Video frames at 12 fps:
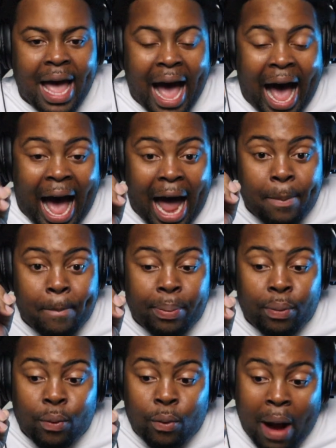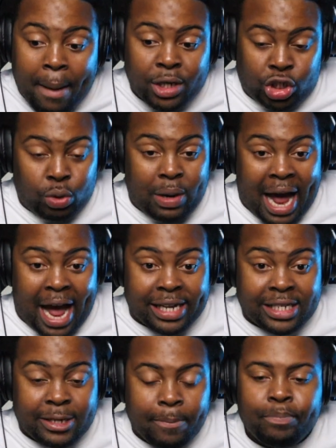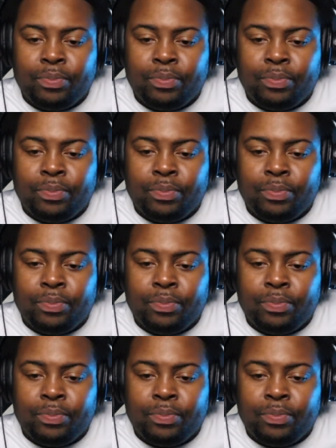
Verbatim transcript: I promise you guys,